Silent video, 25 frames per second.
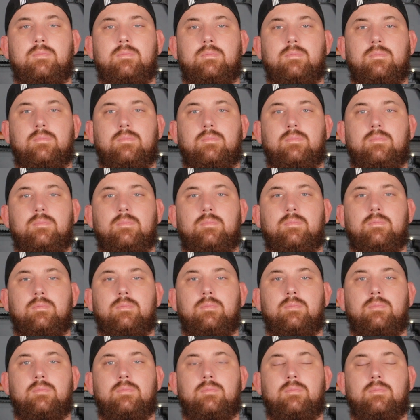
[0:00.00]

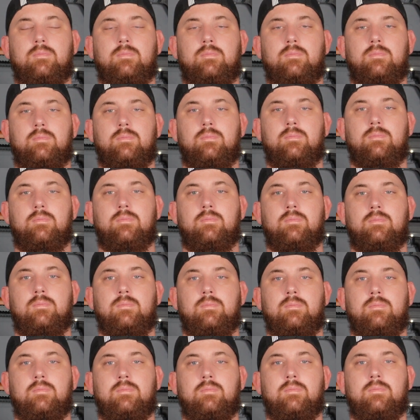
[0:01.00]

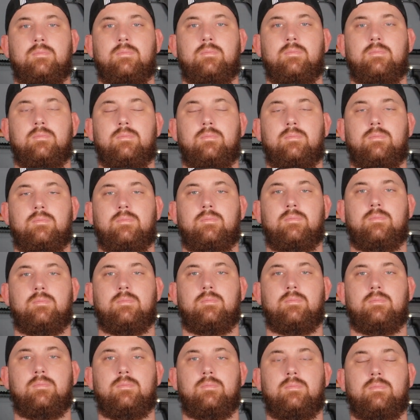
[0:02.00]

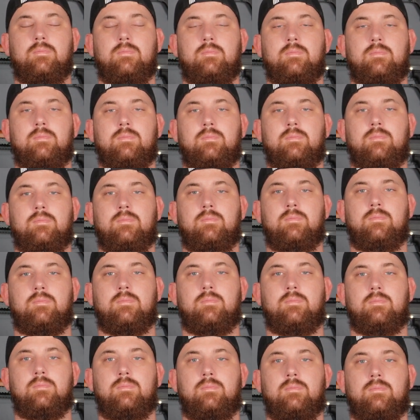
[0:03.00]

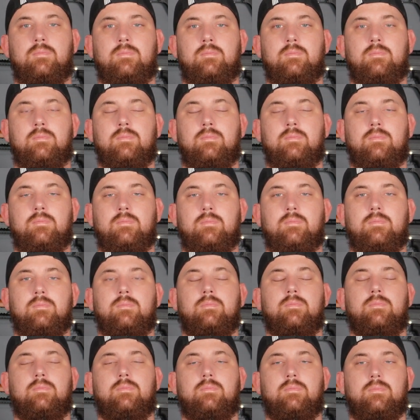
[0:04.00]

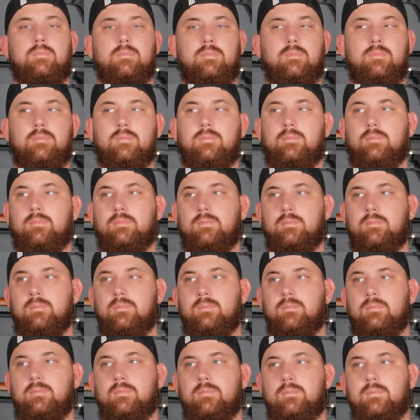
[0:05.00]

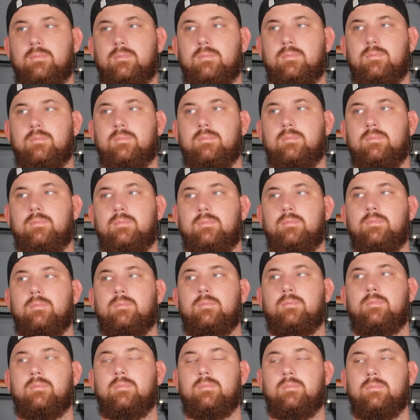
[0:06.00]

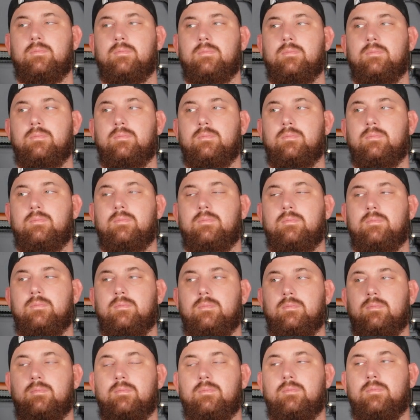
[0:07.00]
(not speaking)